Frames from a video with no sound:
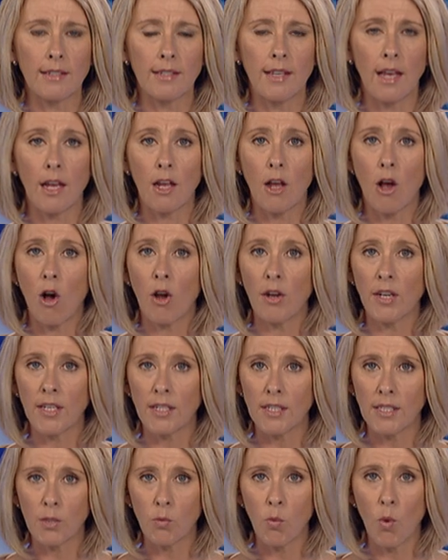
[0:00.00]

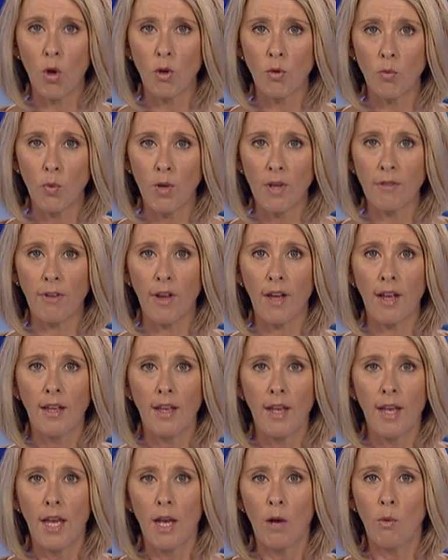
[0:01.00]
iconic Swan River,
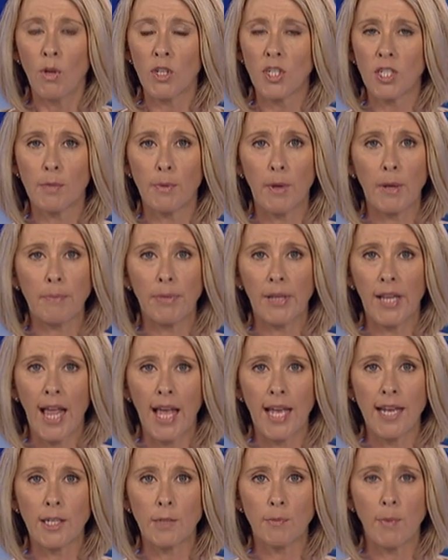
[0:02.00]
which has been
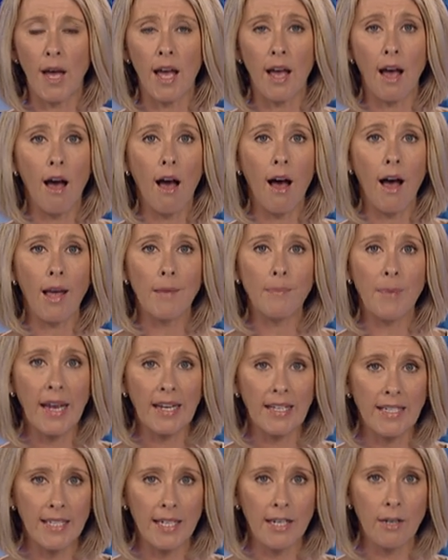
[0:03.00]
plagued by high
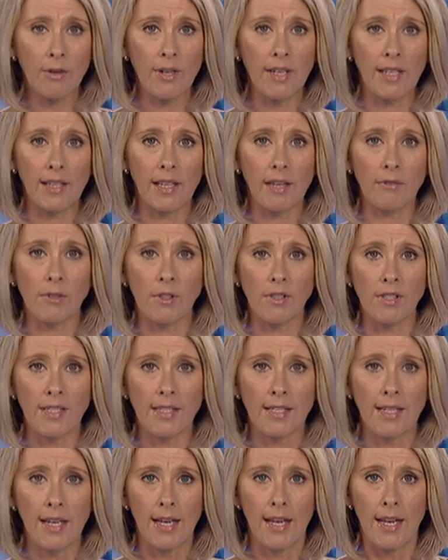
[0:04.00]
bacteria
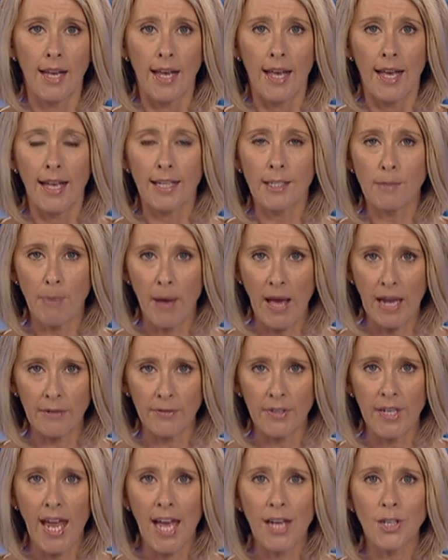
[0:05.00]
levels. It's part
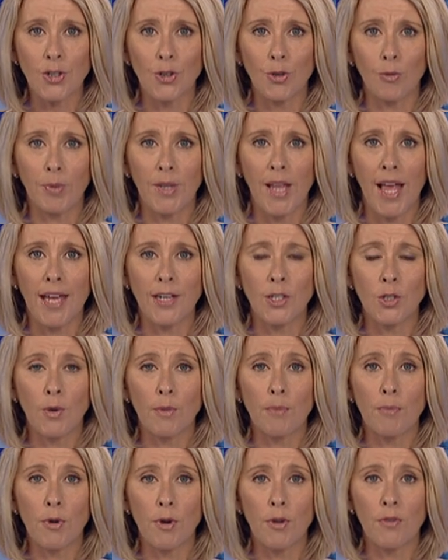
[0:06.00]
of a national plan to
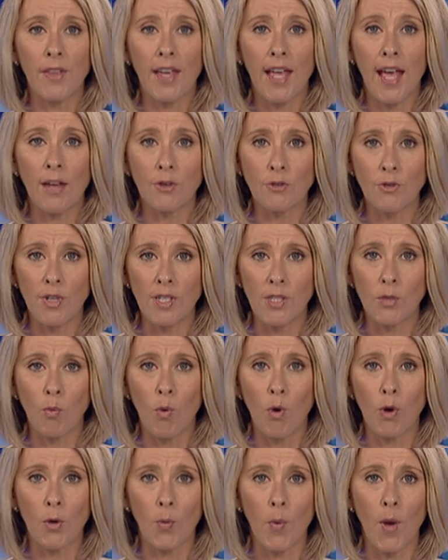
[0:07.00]
improve the country's
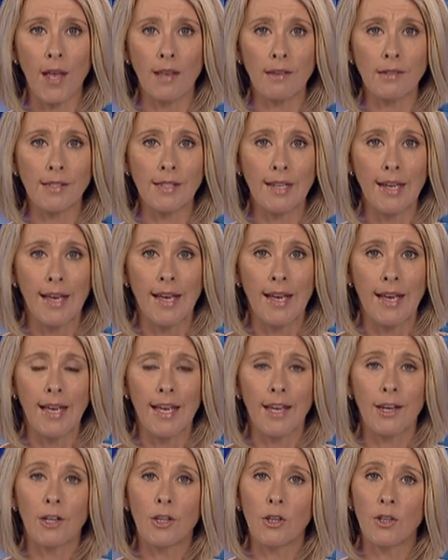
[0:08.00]
waterways,
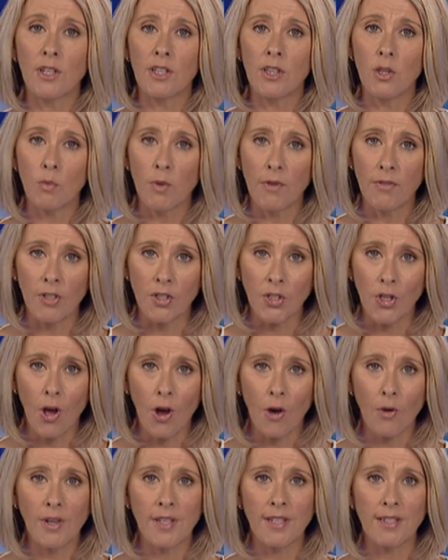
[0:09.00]
including the River
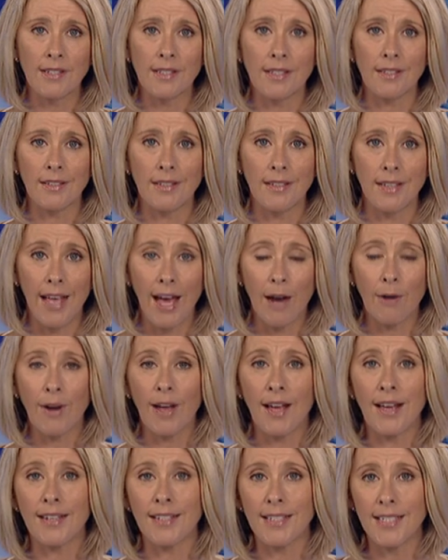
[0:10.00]
Torrens,
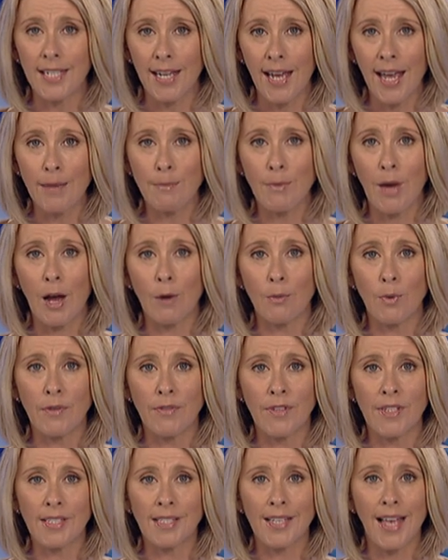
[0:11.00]
Yarra and Tamar
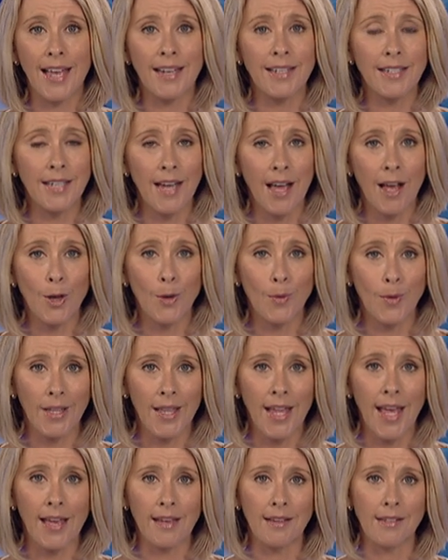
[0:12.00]
rivers and
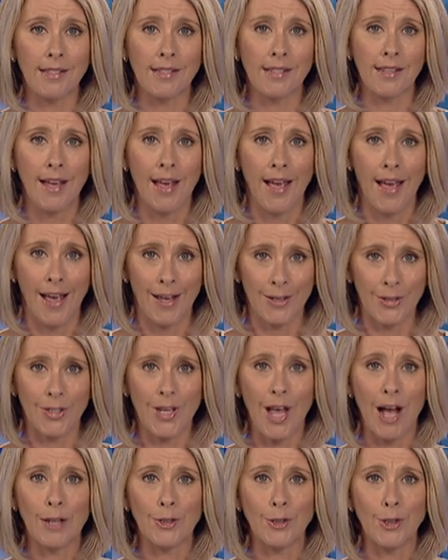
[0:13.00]
Tuggerah lakes.
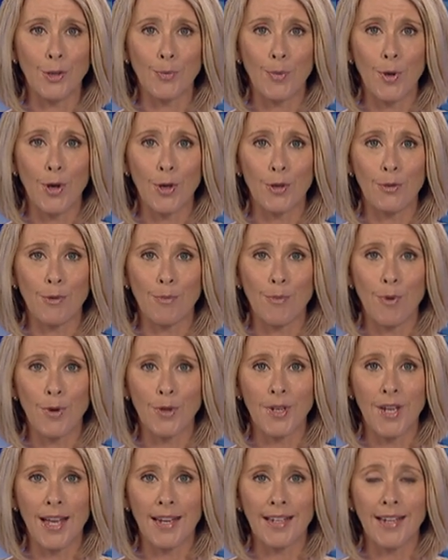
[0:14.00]
Sky News Perth
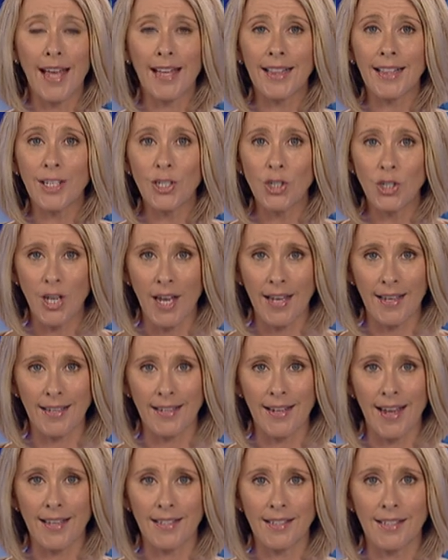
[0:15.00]
reporter Natalie
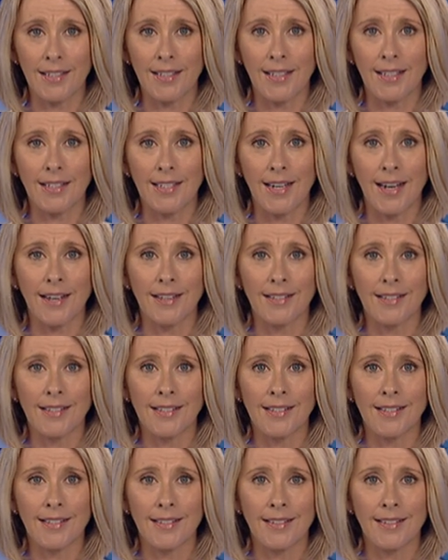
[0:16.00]
Schenken has the details.